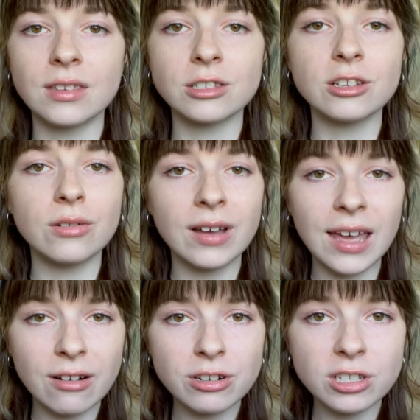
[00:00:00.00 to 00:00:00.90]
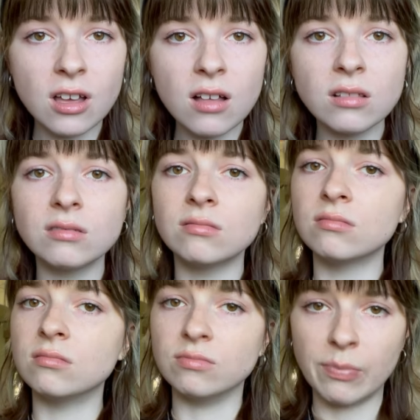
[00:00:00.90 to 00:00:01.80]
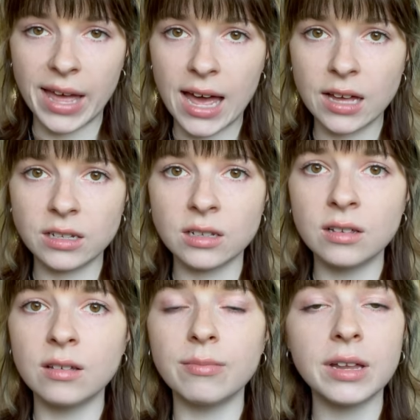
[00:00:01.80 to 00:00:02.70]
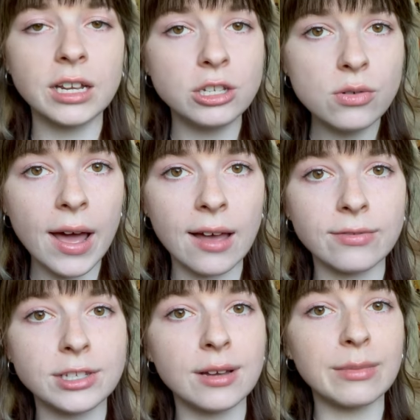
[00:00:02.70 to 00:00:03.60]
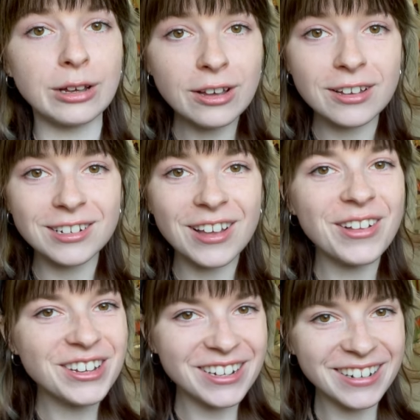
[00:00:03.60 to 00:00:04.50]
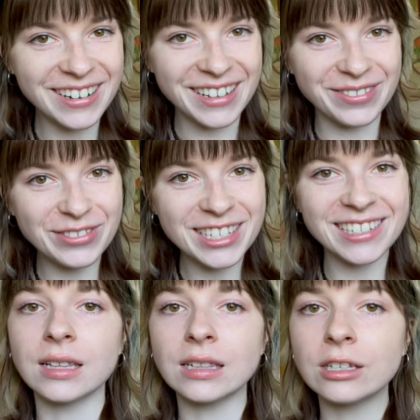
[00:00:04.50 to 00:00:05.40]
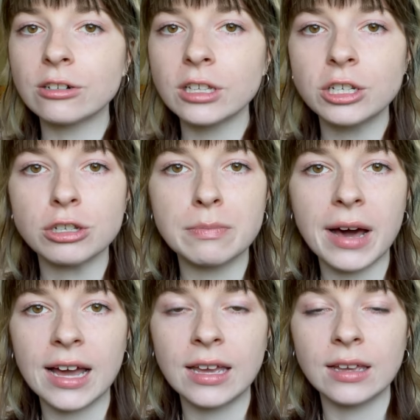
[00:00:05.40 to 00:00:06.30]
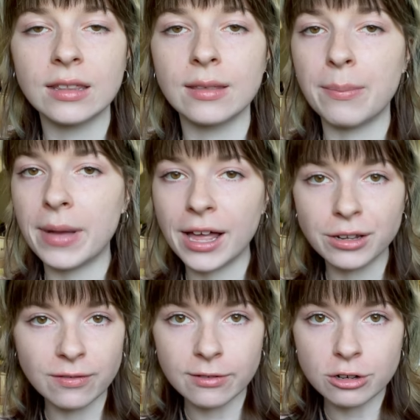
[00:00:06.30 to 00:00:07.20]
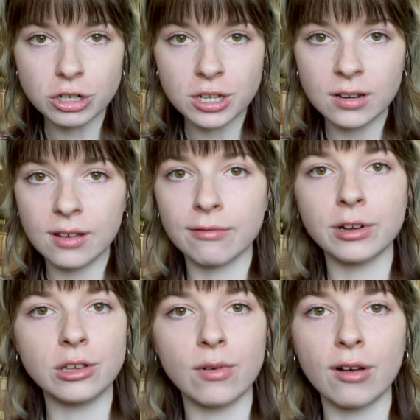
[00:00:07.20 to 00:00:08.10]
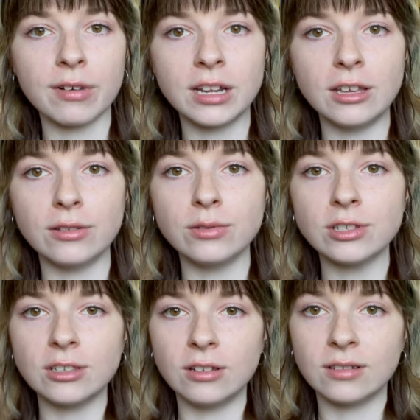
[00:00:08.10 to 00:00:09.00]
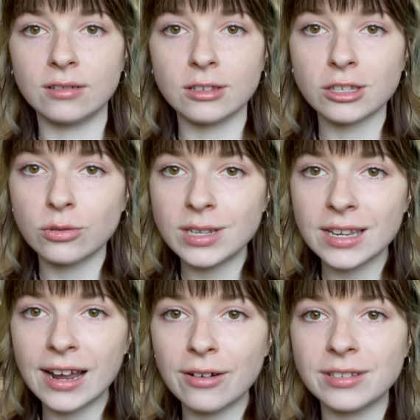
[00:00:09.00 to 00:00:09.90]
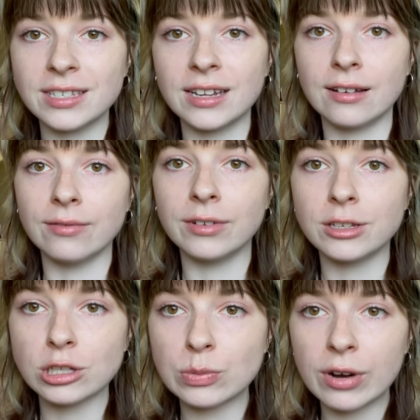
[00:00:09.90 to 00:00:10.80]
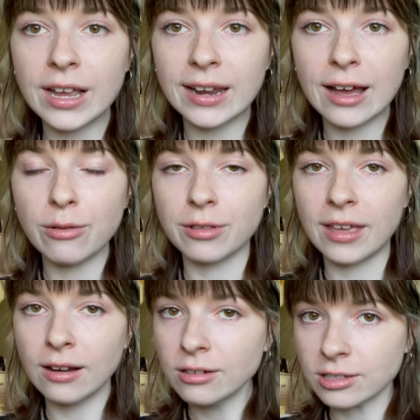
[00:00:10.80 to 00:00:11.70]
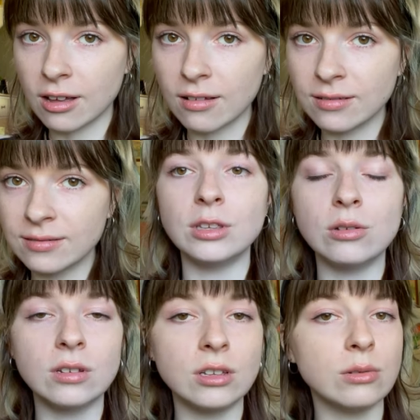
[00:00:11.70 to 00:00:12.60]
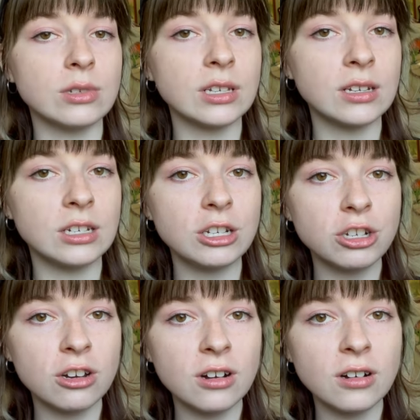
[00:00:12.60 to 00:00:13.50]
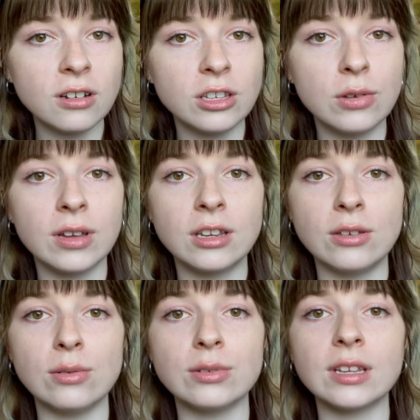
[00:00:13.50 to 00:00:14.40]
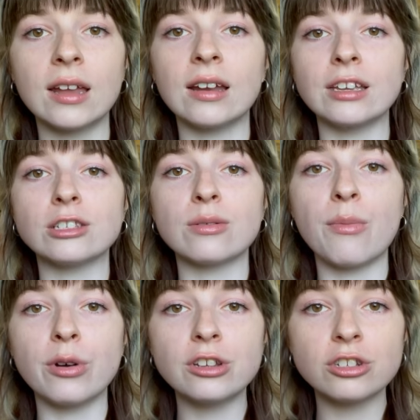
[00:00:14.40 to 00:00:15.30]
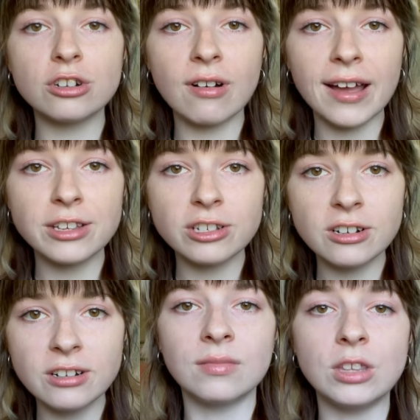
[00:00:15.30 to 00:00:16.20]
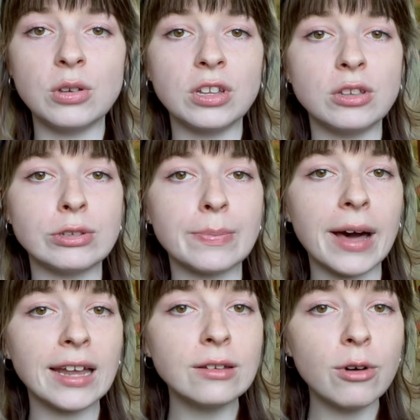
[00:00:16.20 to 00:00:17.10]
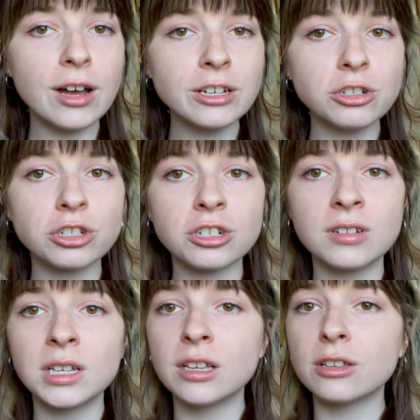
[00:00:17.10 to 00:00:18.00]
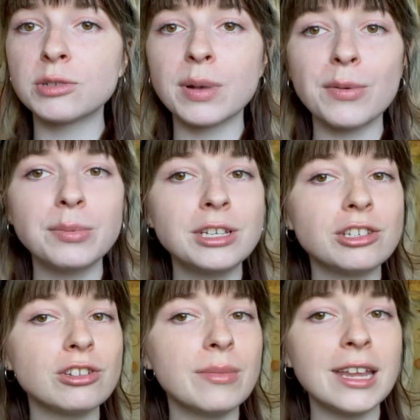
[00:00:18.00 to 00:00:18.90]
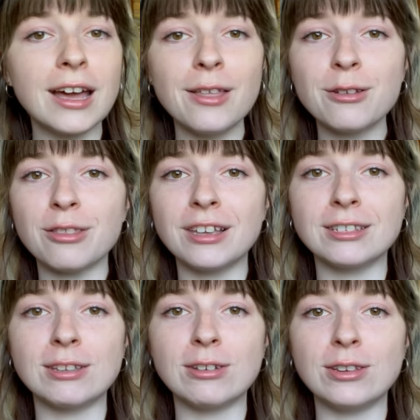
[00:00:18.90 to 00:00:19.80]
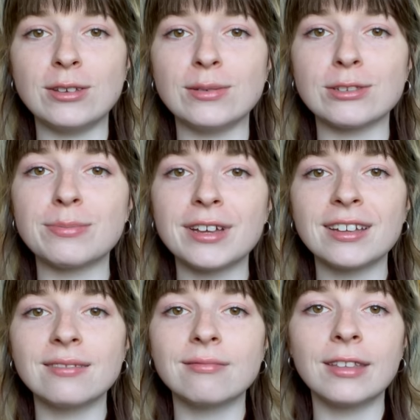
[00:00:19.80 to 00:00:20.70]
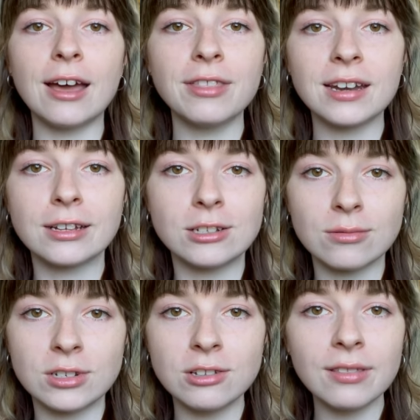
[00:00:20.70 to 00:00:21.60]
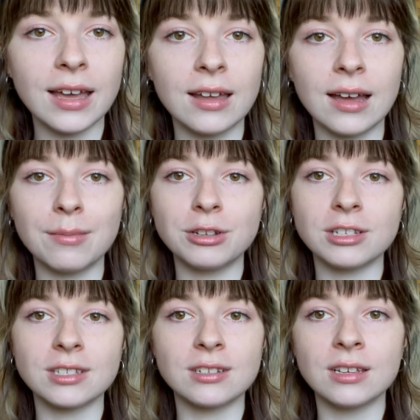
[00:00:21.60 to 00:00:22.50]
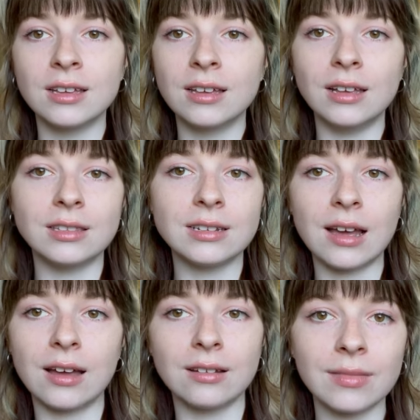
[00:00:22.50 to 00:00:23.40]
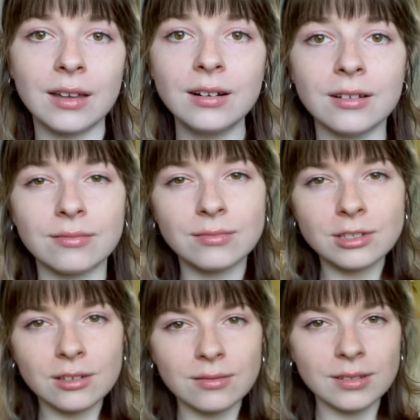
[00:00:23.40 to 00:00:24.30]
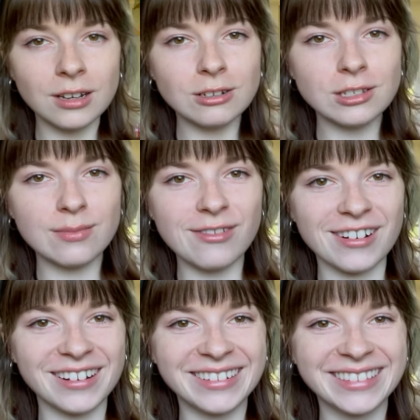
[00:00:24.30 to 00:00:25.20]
So aerosol, bad. But I do have some good alternatives. Literally just buying the bottle version of what you already use, so you can squeeze it out instead of spraying it out with aerosol. You can use conditioner, you can use a nice moisturizer, you can use body wash. There's probably so many other things you can use, but now that I don't do that, I don't know. So here's some more.